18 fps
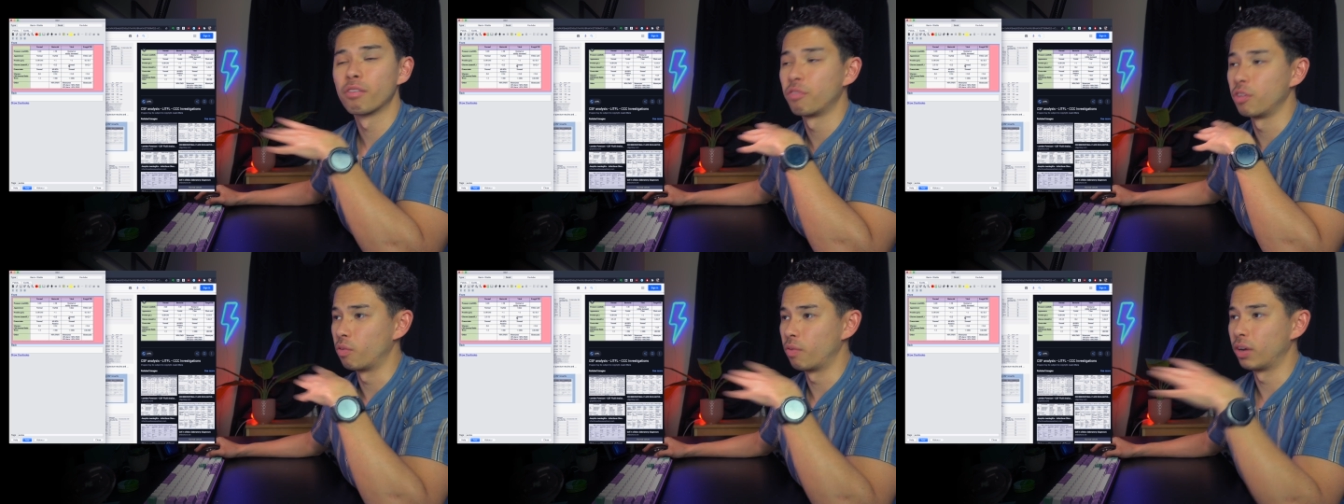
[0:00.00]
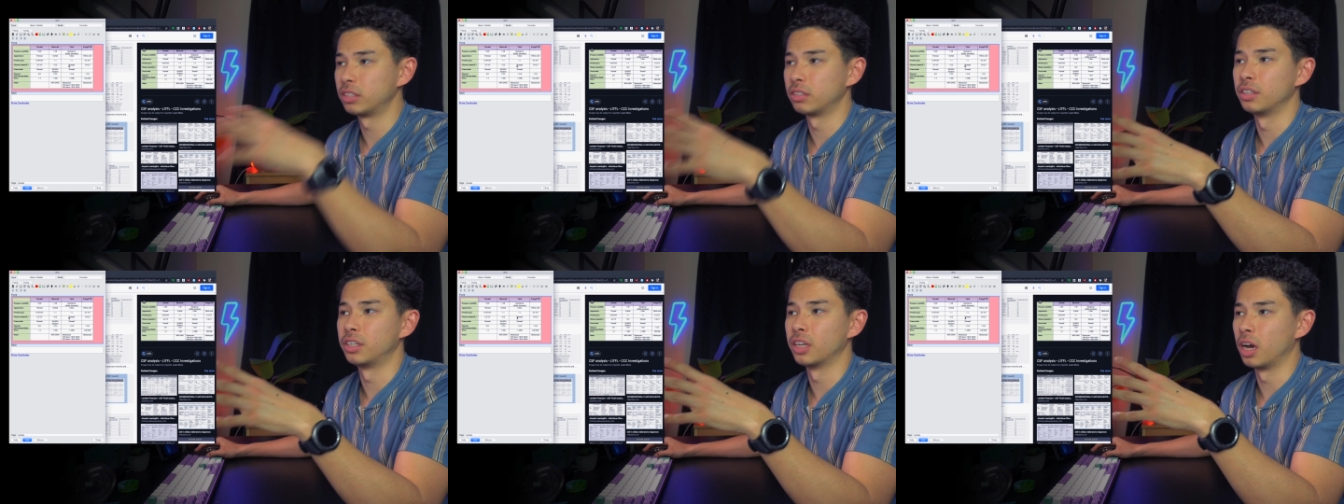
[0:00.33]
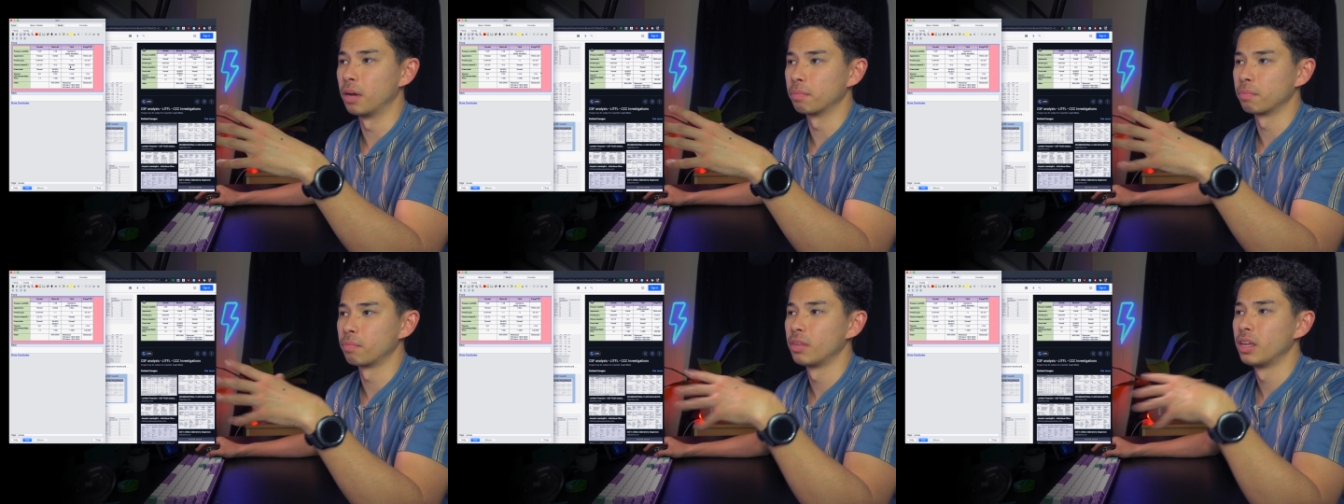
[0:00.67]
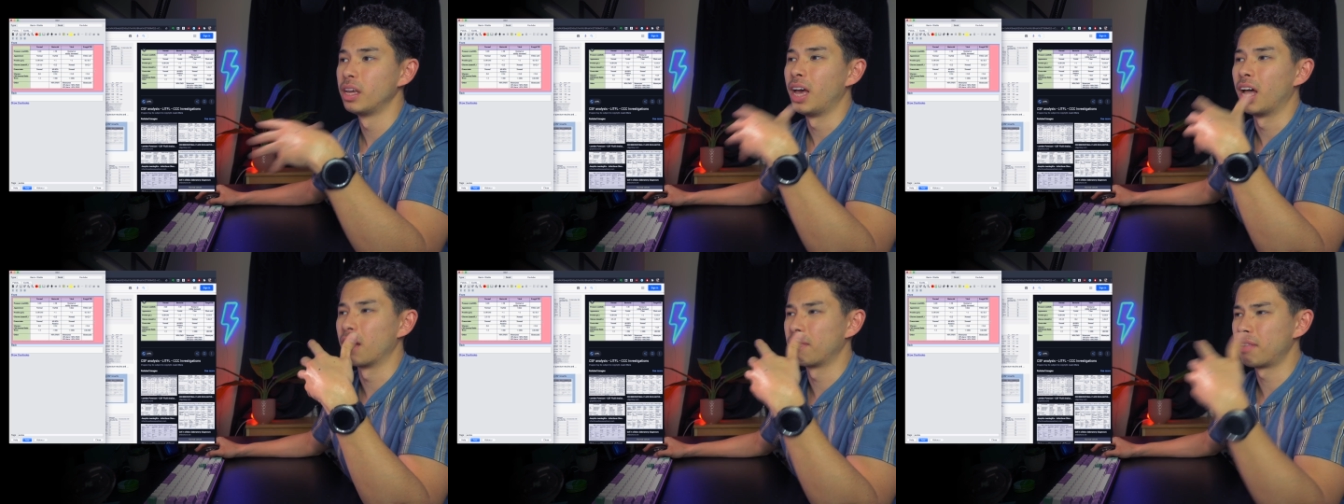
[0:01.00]
for the rest of the time. And
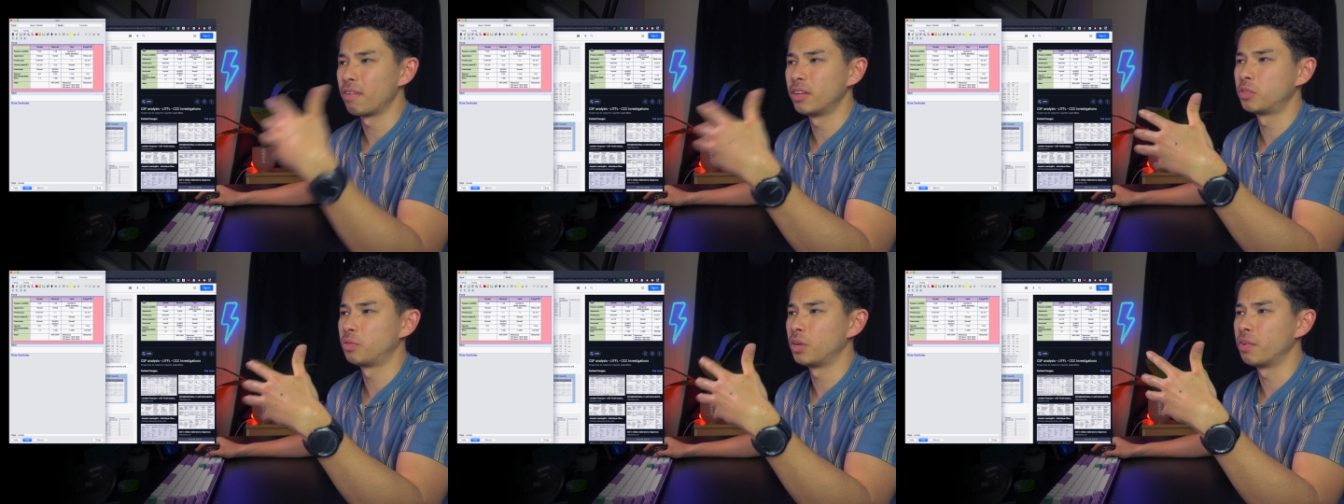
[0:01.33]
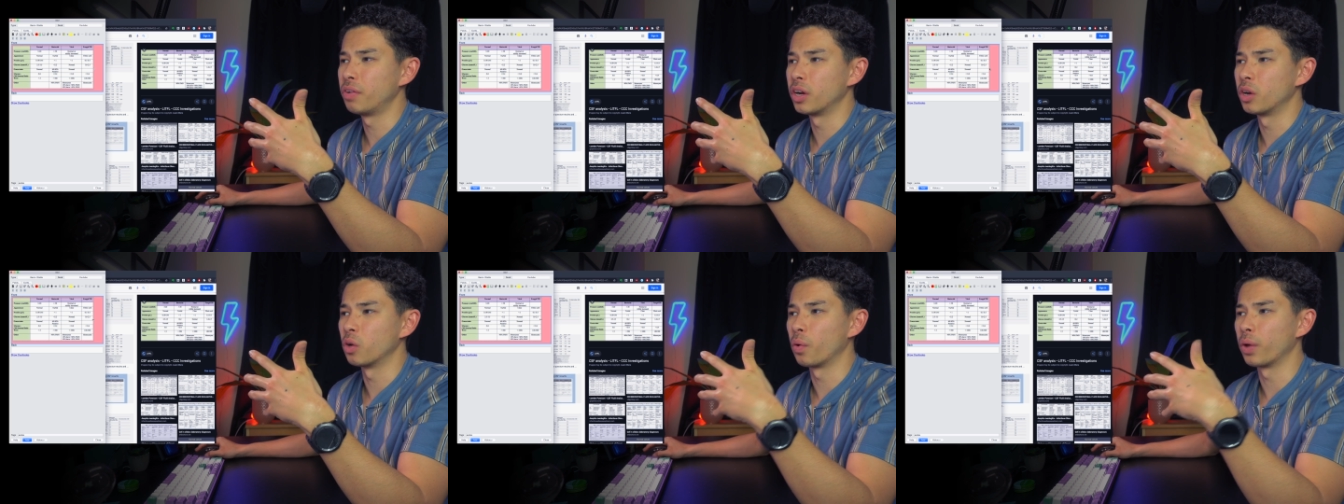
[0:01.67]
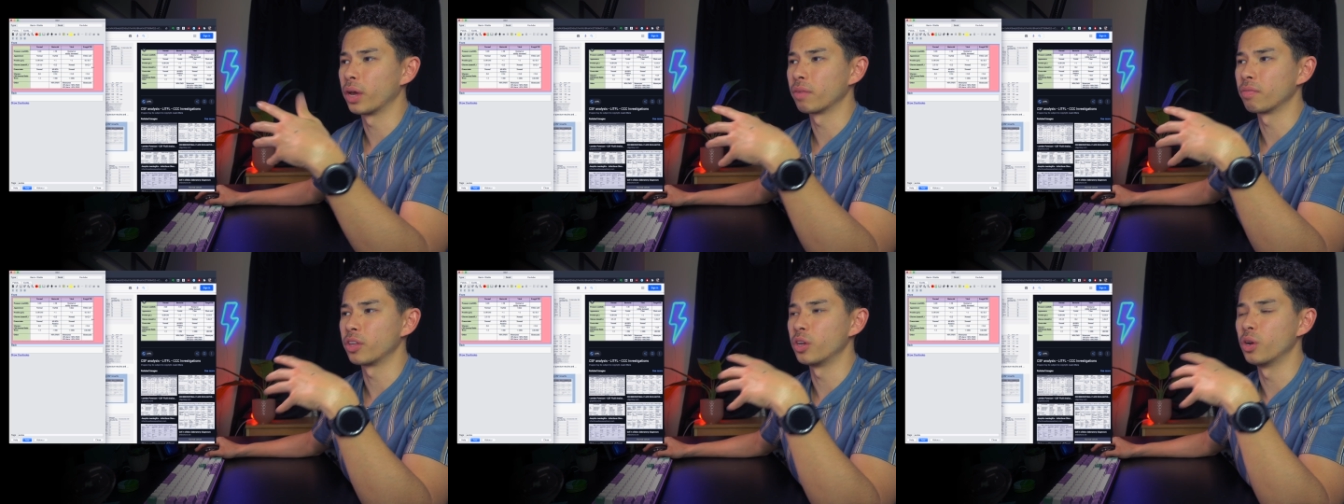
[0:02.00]
I found this really, really annoying.